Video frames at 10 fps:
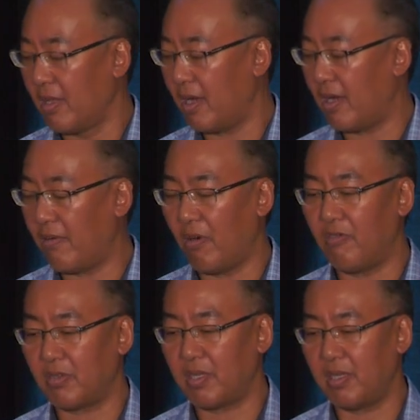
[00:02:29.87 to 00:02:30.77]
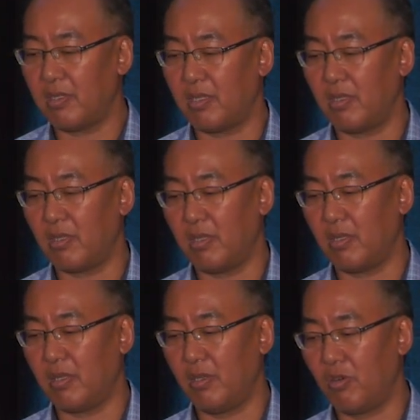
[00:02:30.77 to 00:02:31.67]
overseas
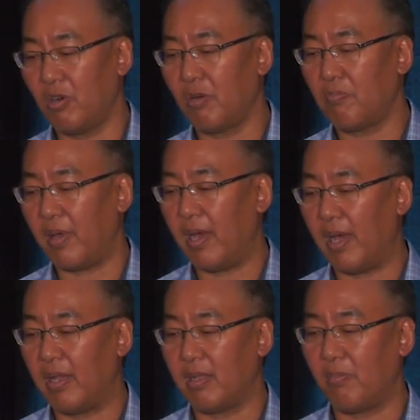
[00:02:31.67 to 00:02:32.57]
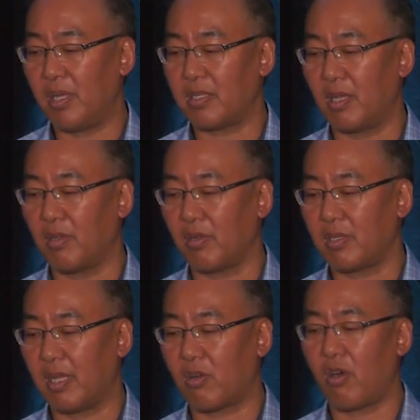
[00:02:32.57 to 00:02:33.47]
in Europe, and they basically
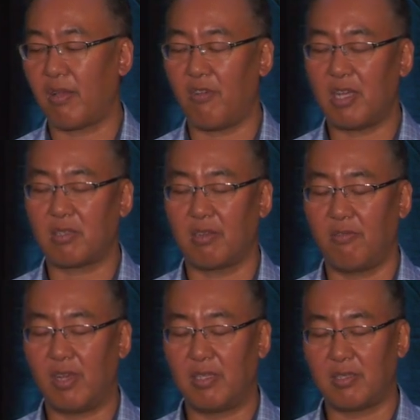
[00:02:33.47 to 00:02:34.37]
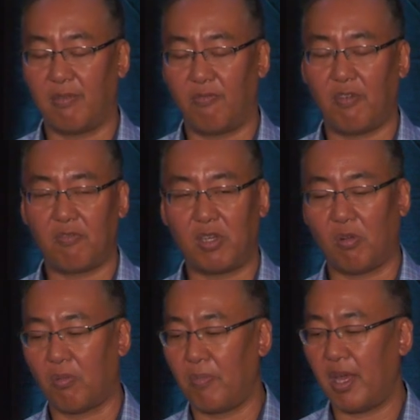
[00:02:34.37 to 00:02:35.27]
looked at cardiovascular events in
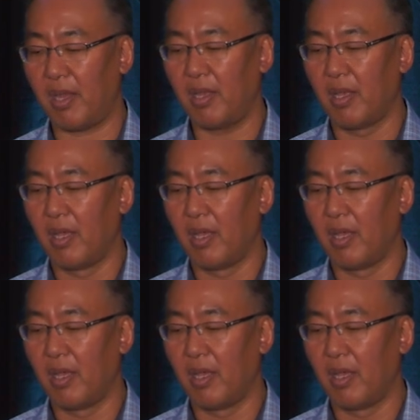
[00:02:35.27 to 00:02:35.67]
50-year-old men.